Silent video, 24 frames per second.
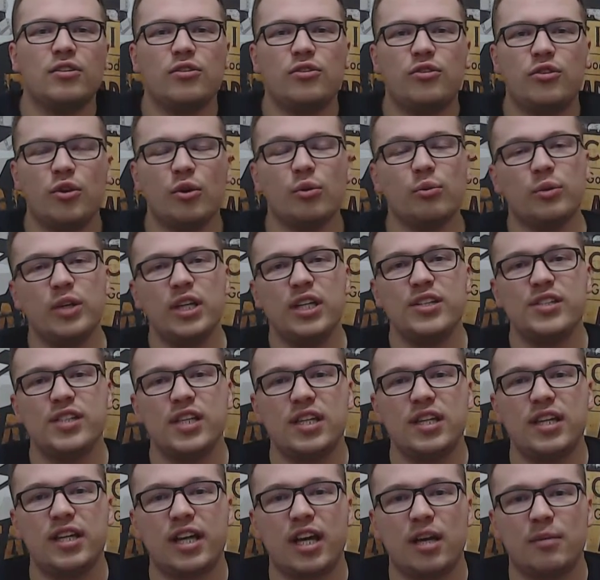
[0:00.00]
The
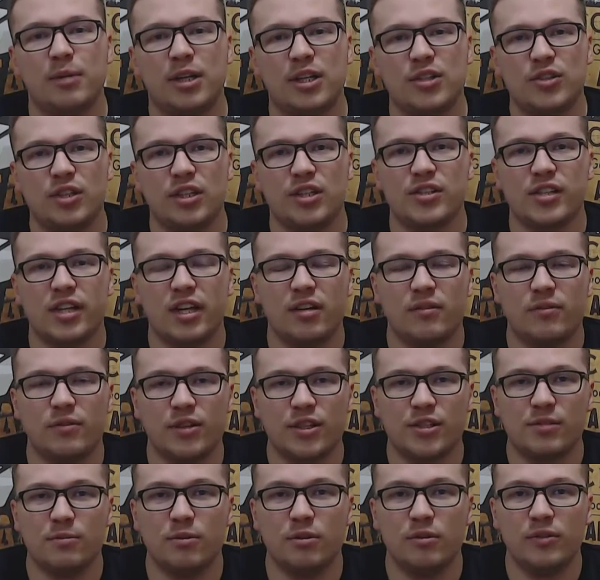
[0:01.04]
reason that I'm actually excited for
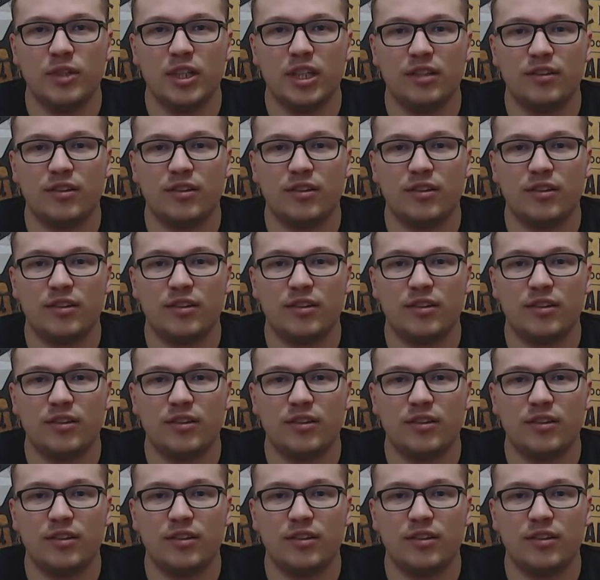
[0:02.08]
this movie,